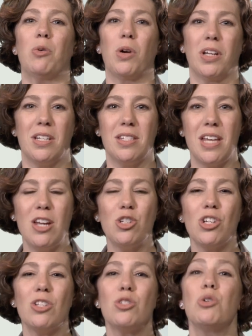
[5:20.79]

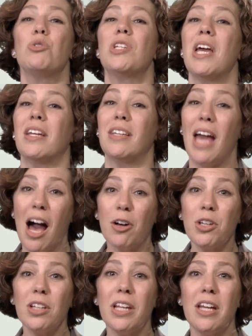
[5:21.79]
organizations who take
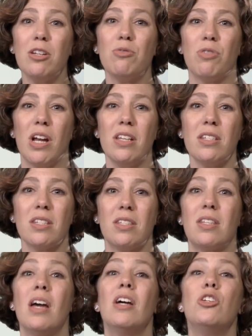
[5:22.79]
calculated risks